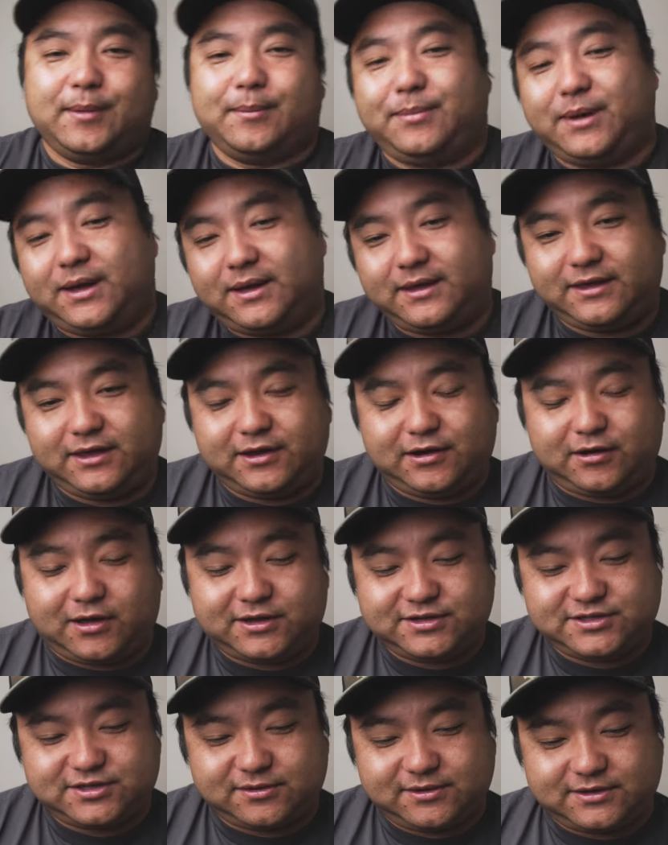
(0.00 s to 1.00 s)
But, you know,
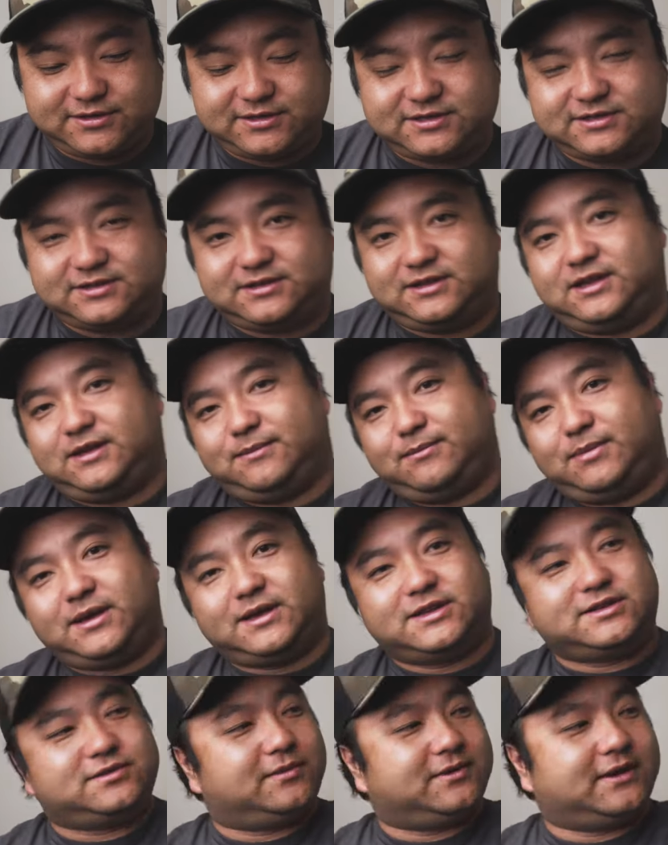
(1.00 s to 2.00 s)
also, this is the
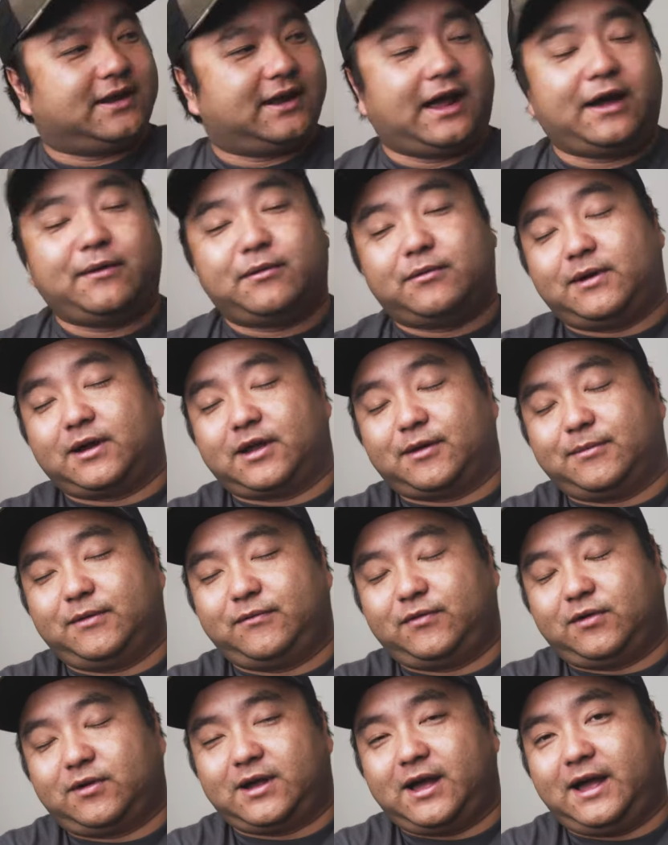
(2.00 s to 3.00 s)
biggest one that I would
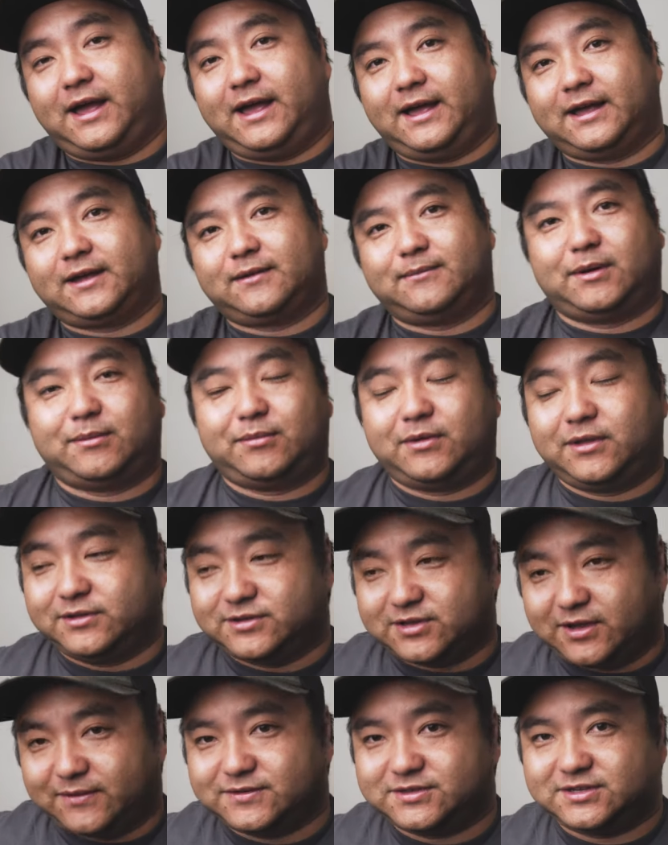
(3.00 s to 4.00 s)
recommend for a kayak. My
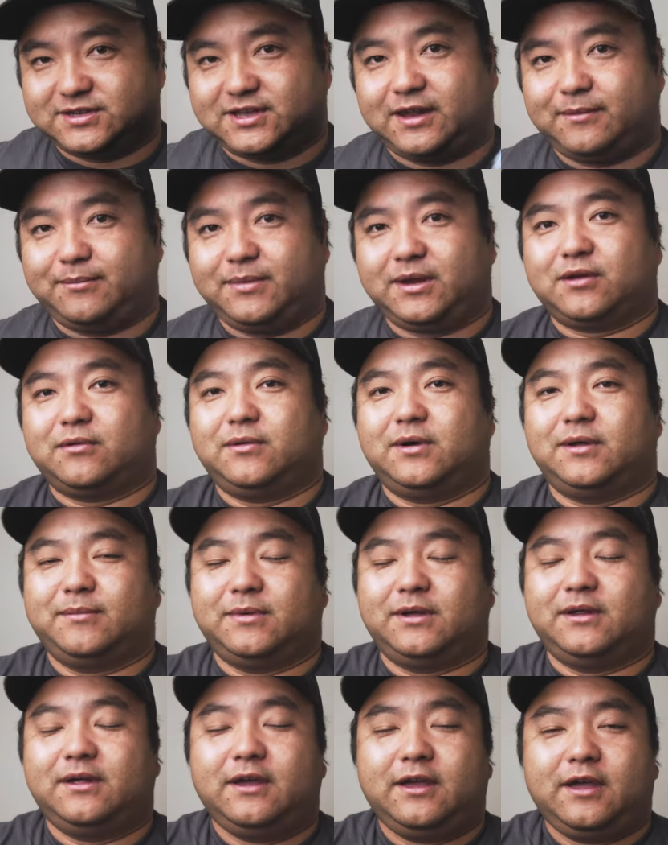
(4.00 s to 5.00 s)
brother's obviously got a bigger one,
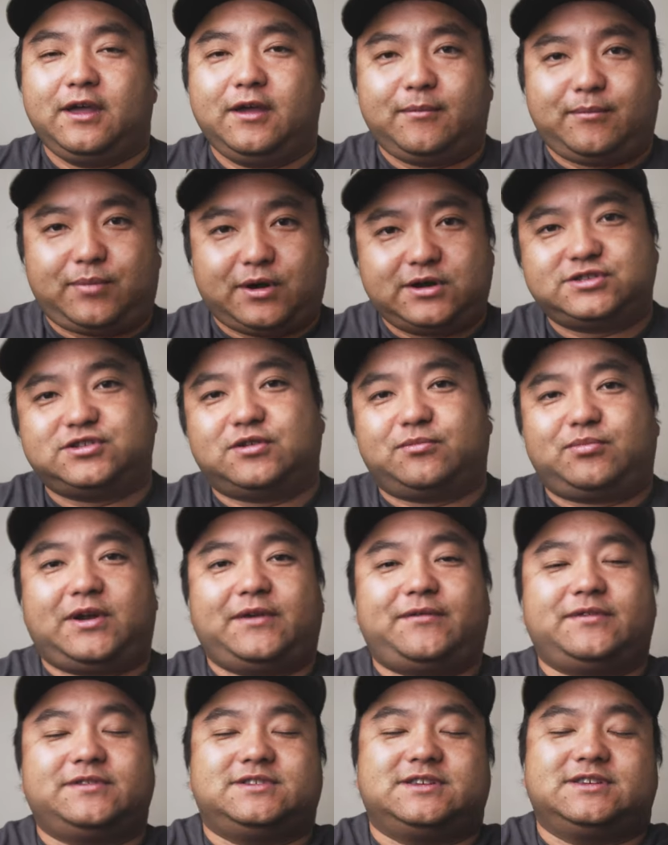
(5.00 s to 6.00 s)
but personal
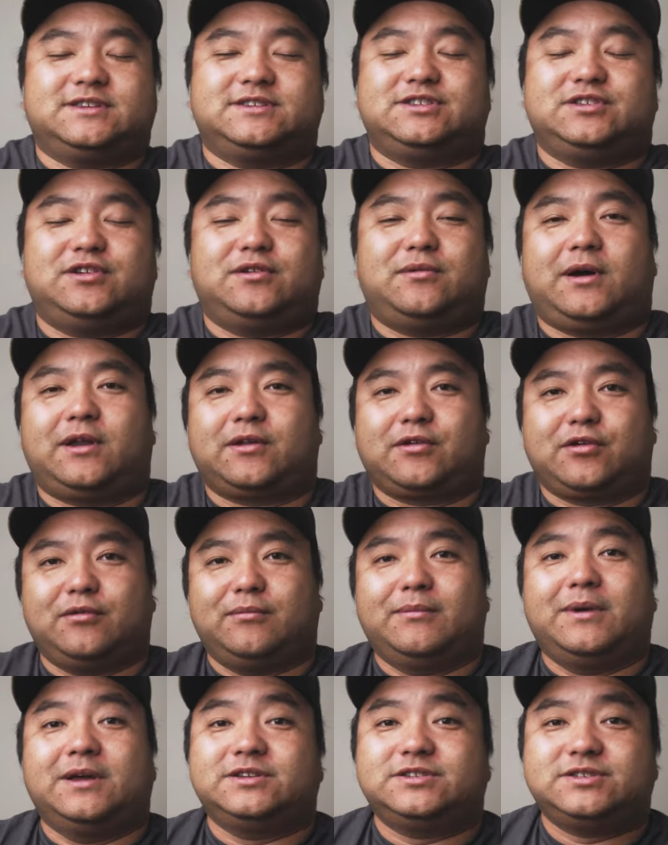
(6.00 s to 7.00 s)
preference is you don't want to go
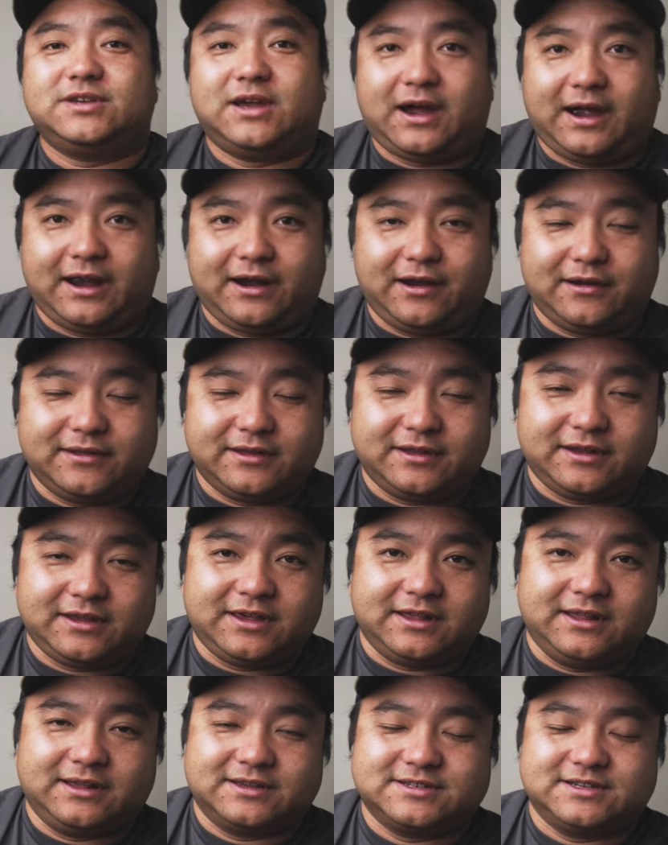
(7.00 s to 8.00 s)
much higher than the
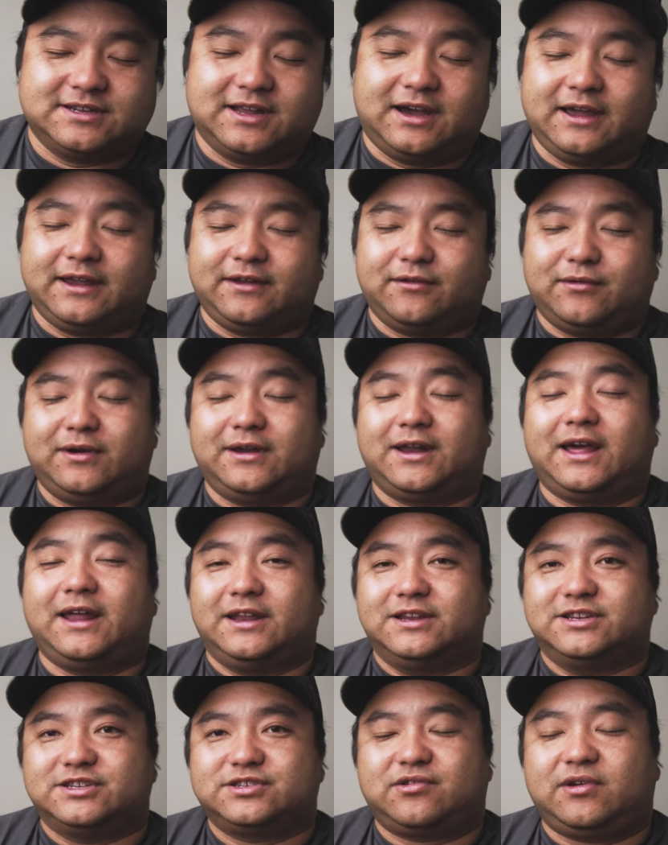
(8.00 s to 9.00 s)
Helix 9 or a
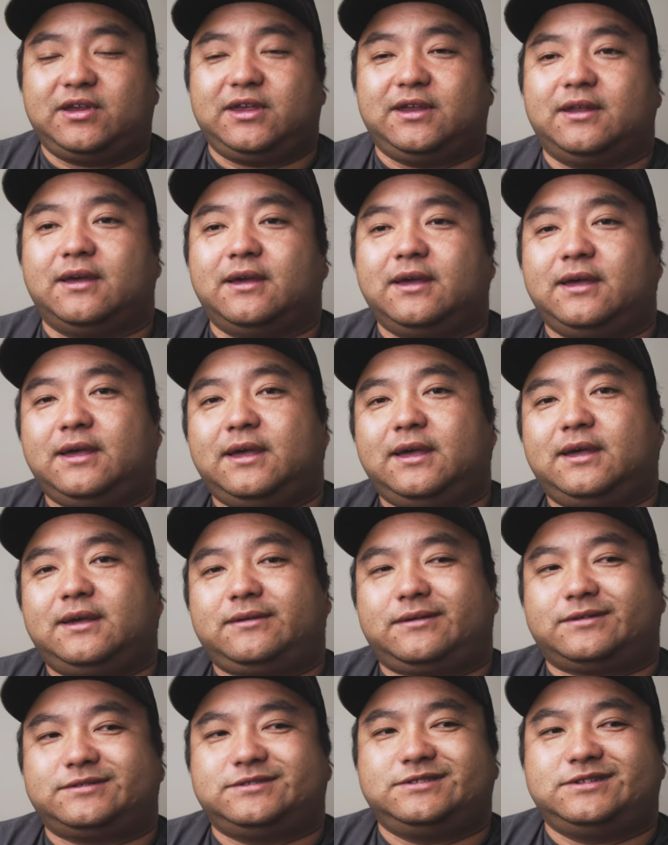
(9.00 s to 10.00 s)
9-inch screen
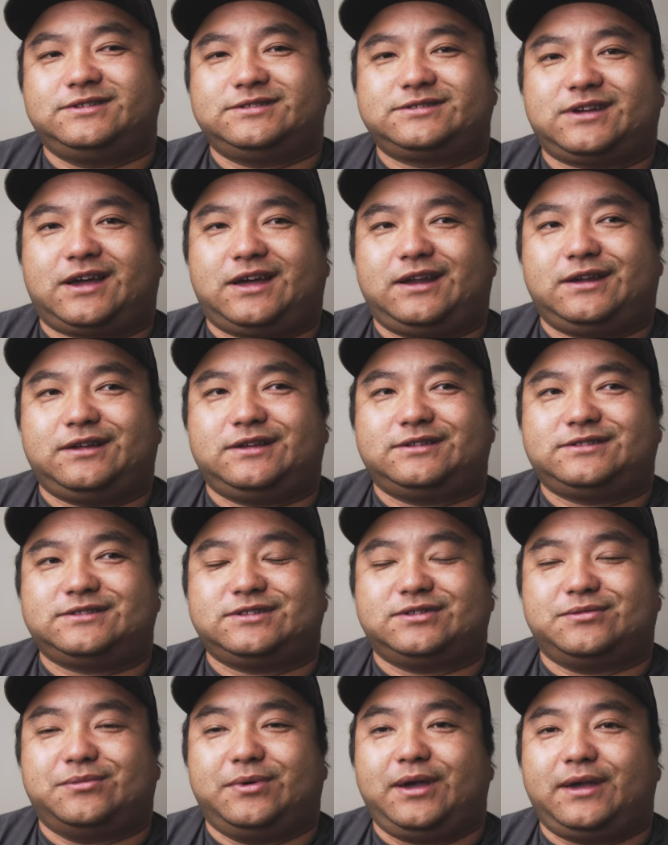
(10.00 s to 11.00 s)
because it just kind of gets
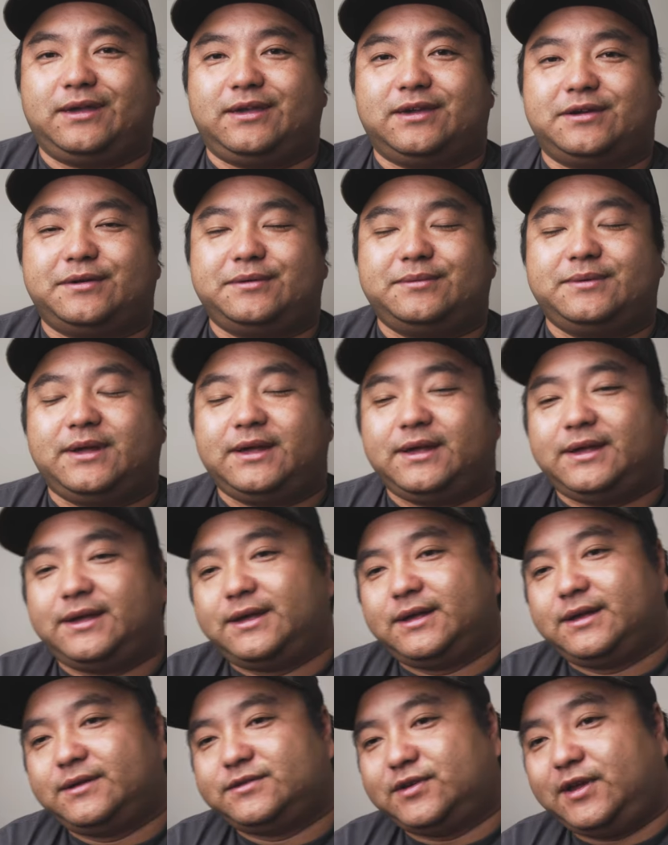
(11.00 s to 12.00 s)
in the way, you know.
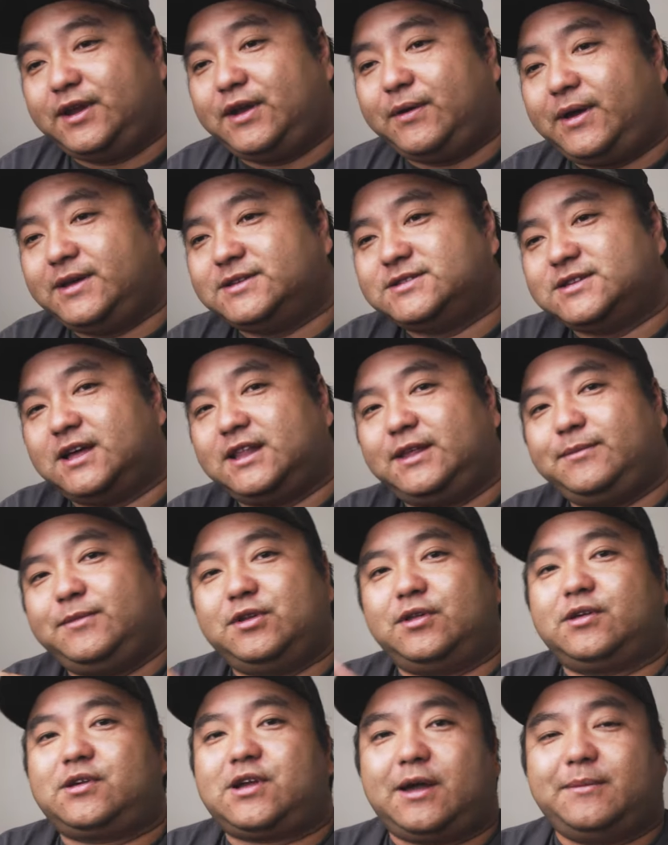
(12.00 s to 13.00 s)
So, anyways, let
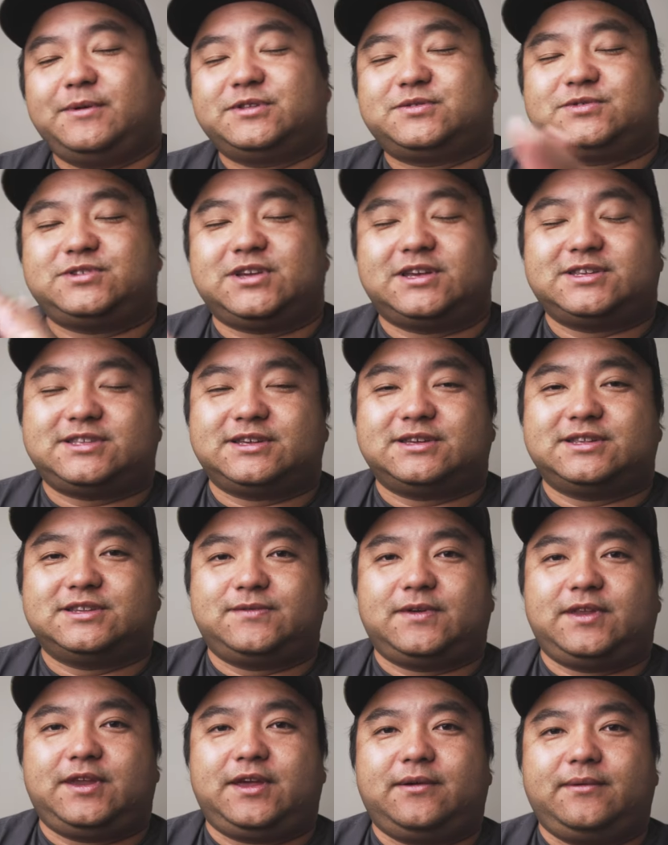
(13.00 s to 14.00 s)
me know in the comments what you guys think of
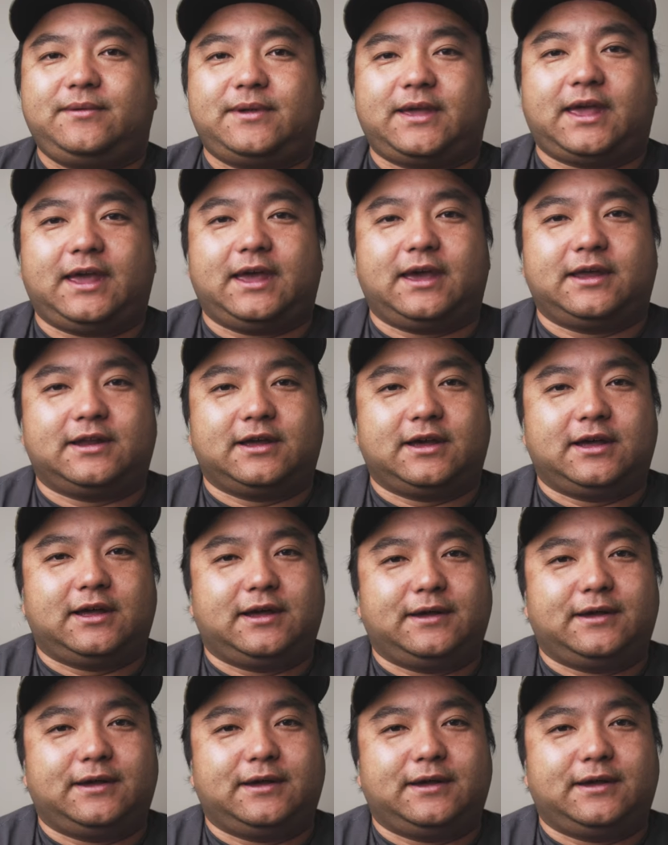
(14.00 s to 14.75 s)
the video and